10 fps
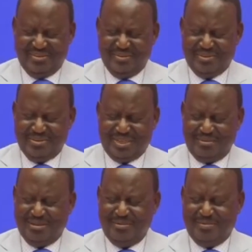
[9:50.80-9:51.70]
have also
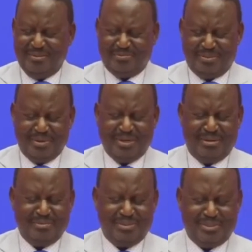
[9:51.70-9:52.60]
come up with
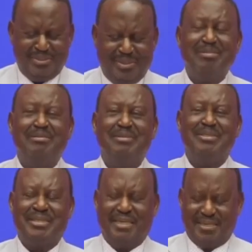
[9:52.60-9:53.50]
programs to
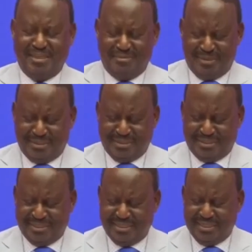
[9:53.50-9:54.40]
implement
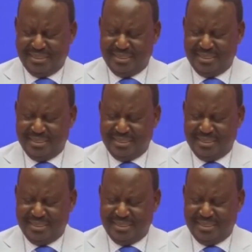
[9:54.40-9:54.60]
agreements